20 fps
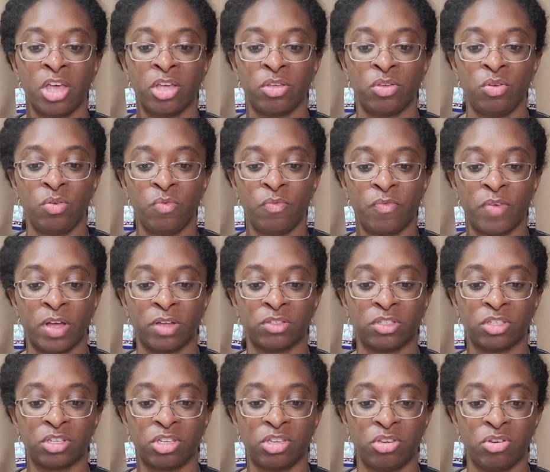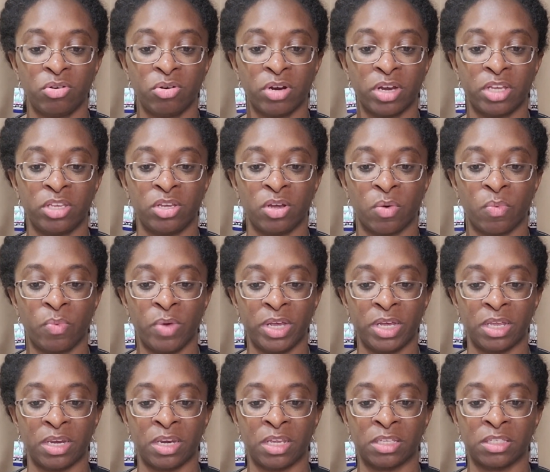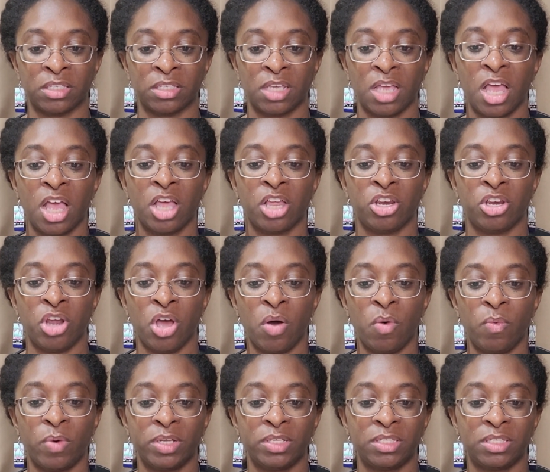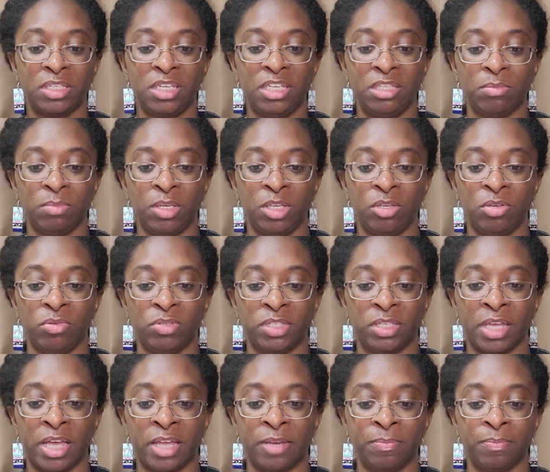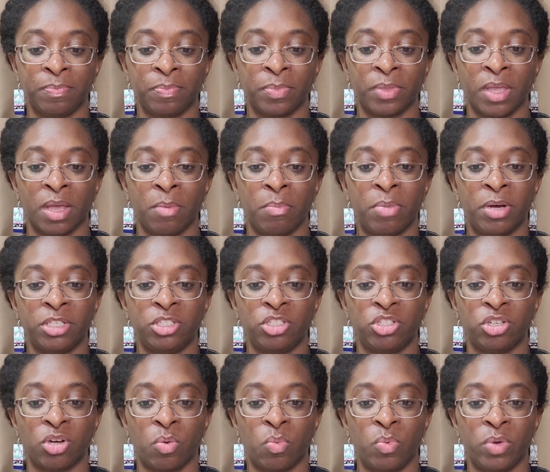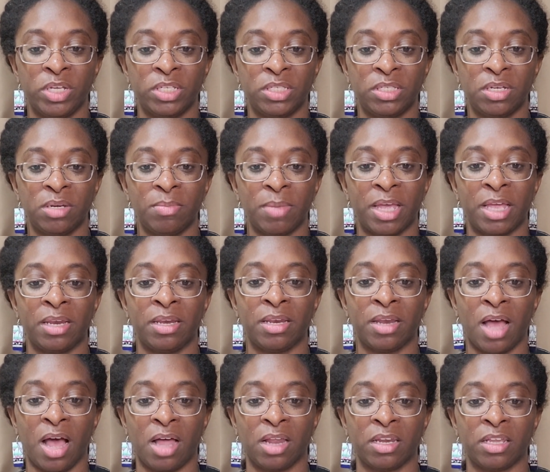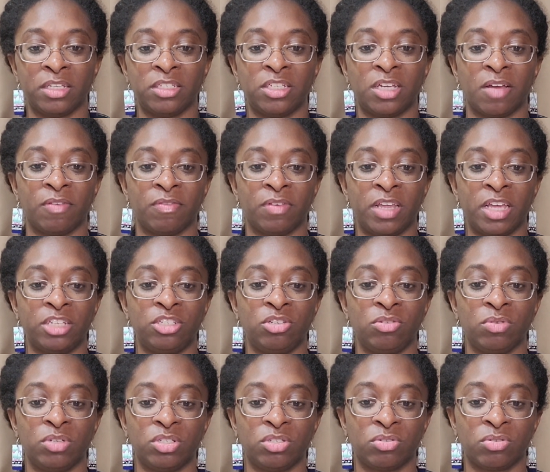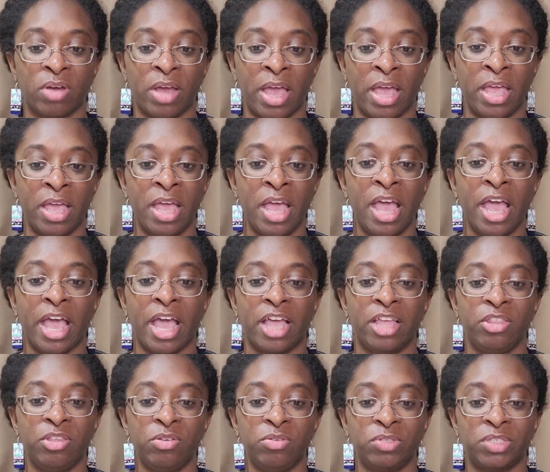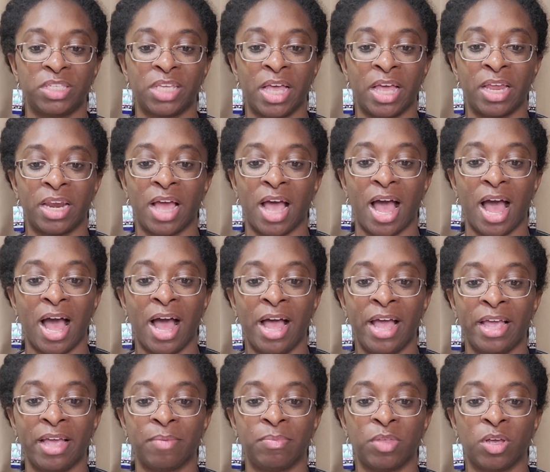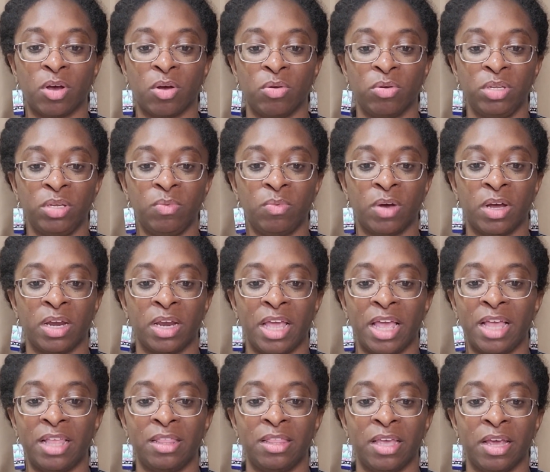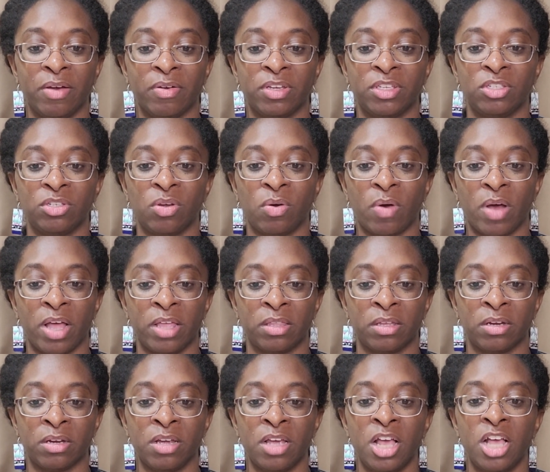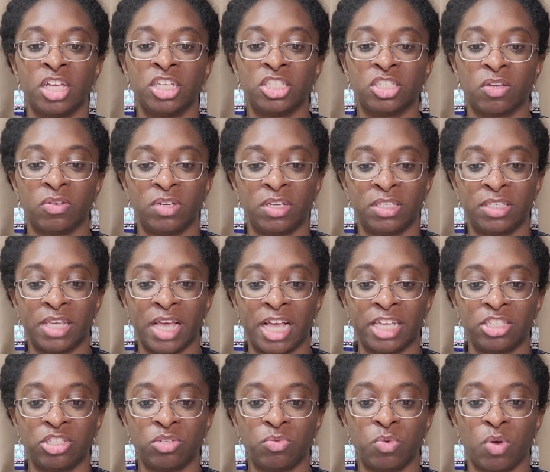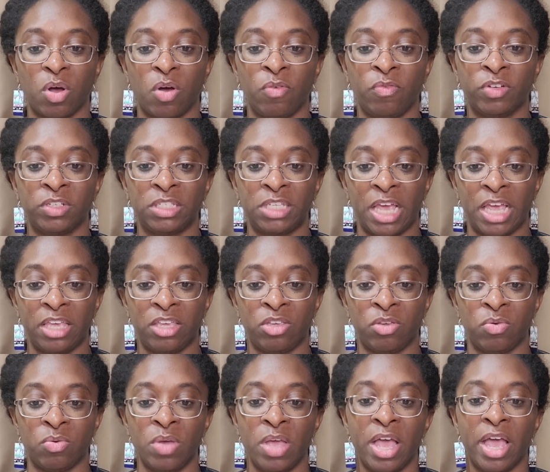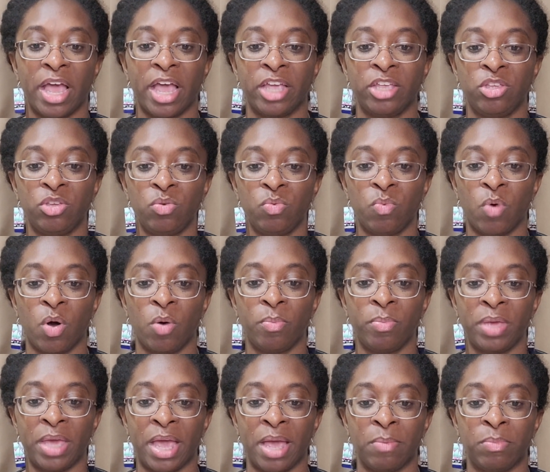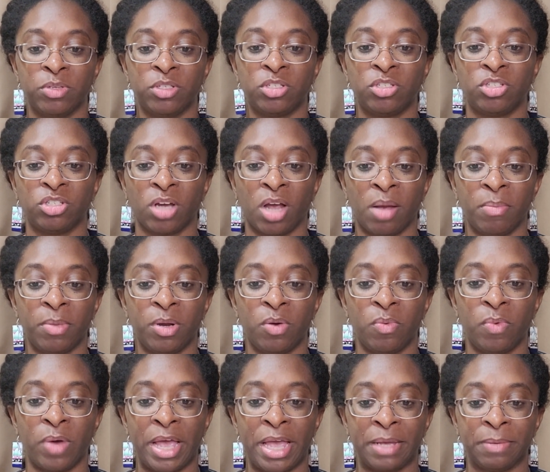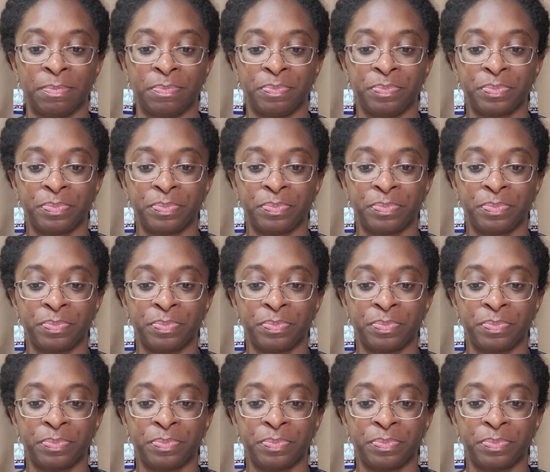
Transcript: you felt secure in your wickedness. No one sees me, you said, but your wisdom and knowledge have led you astray. And you said, I am the only one, and there is no other. So disaster will overtake you, and you won't be able to charm it away.